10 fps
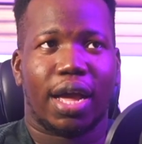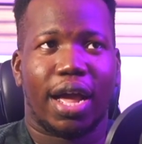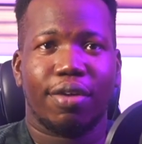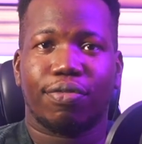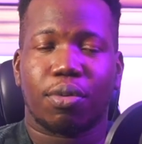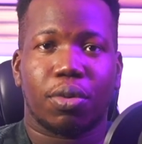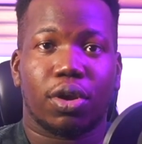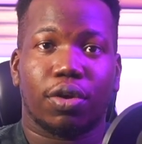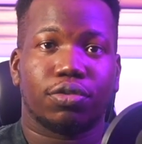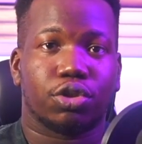I, for
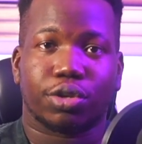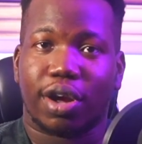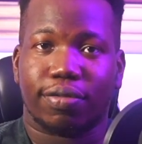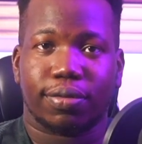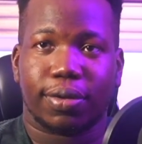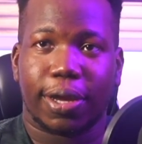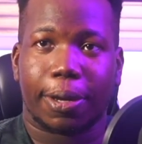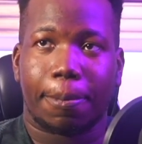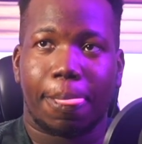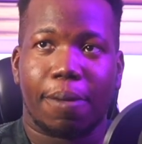one, love to travel.
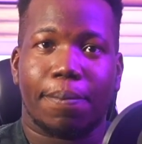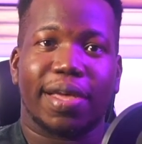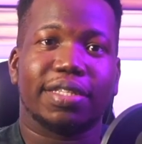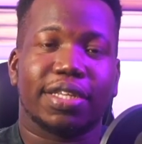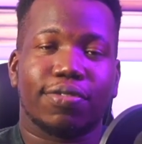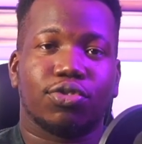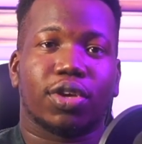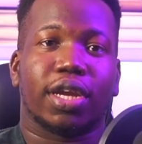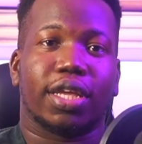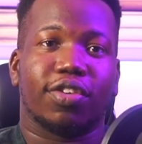Like, the best gift
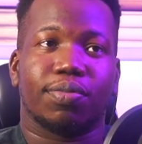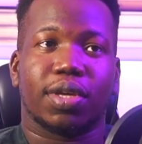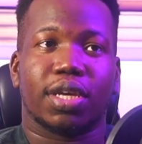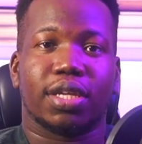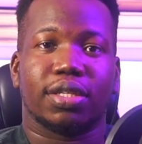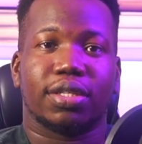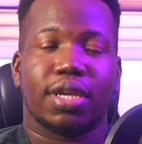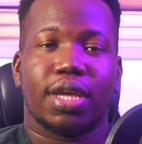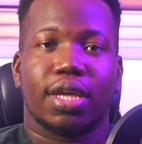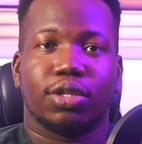you can give me is
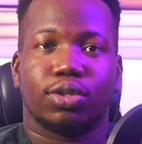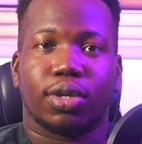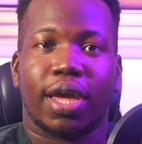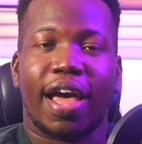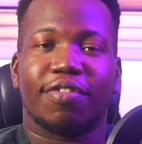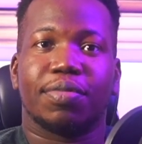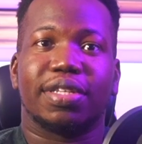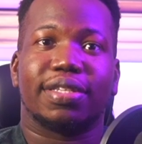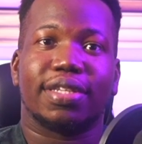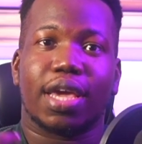to have
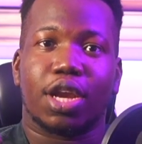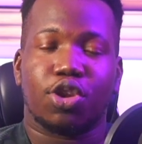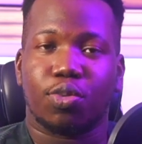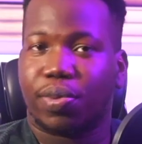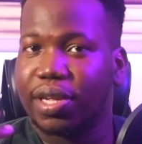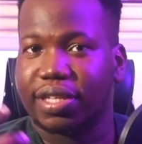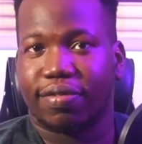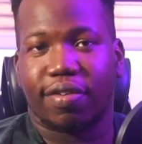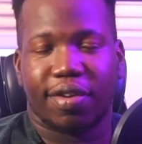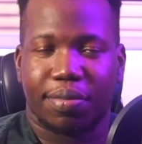me see a new place
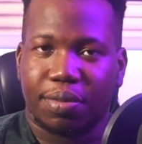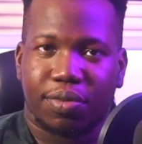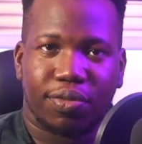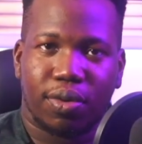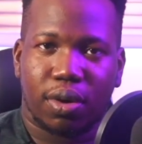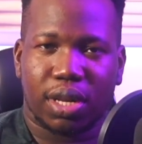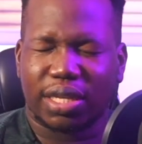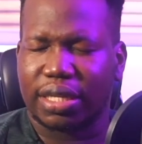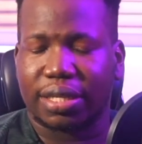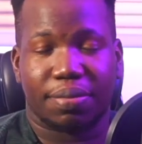I've never been before.
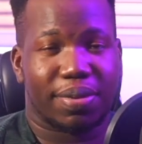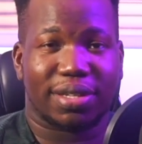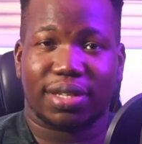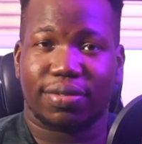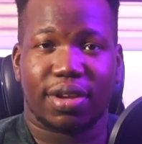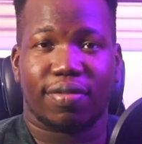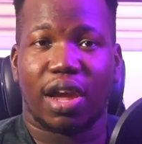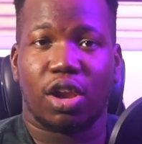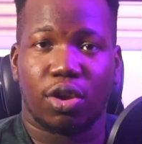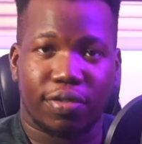That's like the best gift ever.
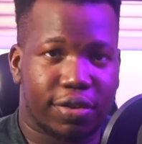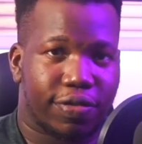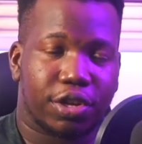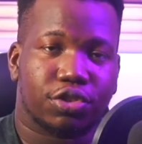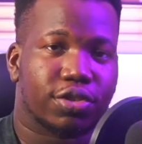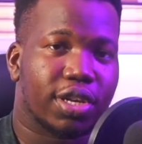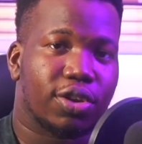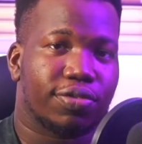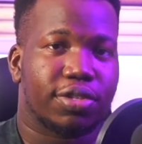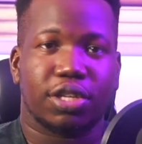I love adventures. I
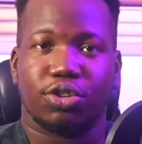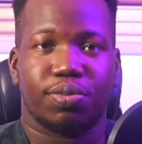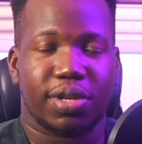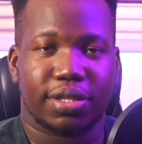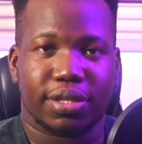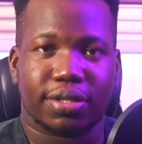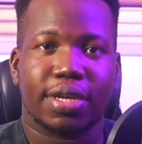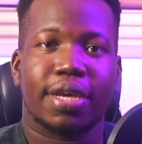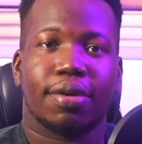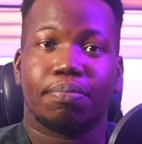love seeing new places,
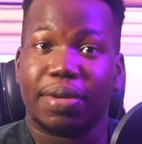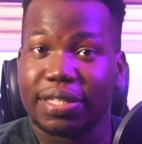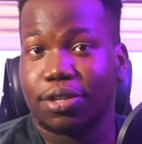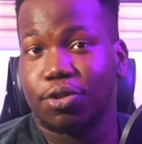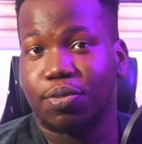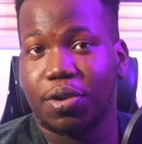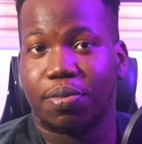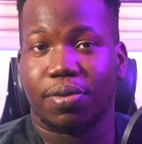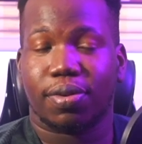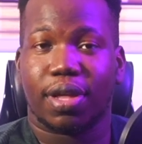meeting new
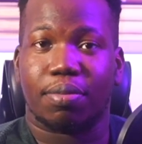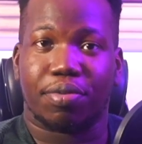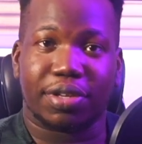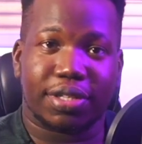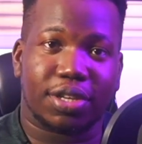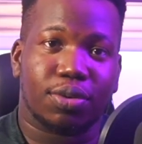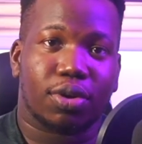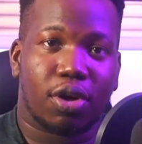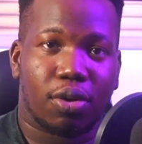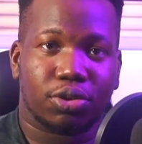people, embracing
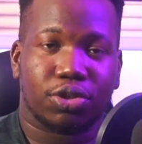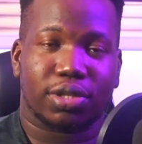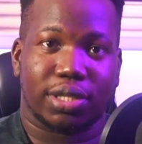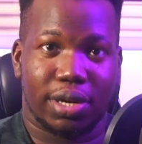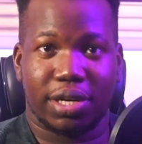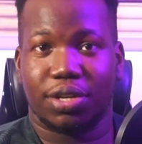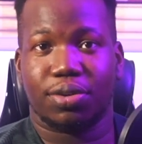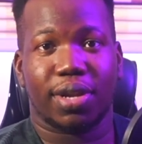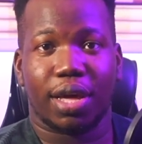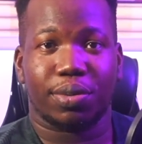new cultures, learning
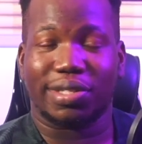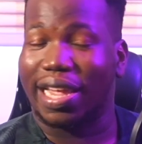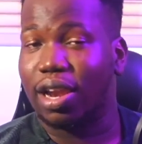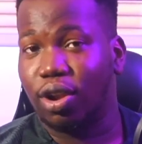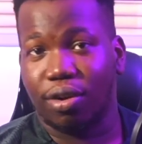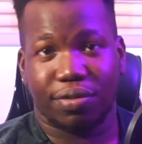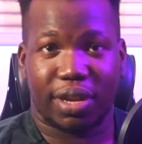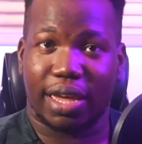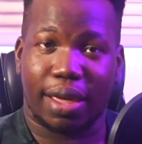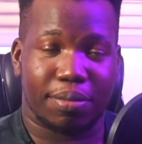new languages. I love it.
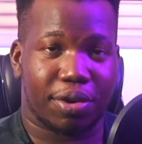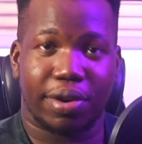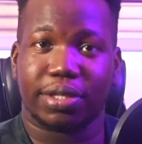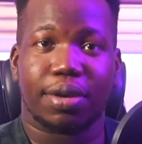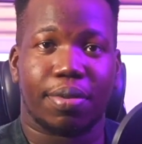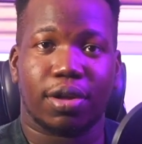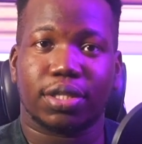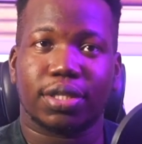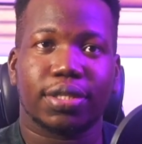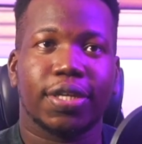I'm crazy
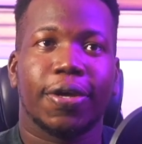about it.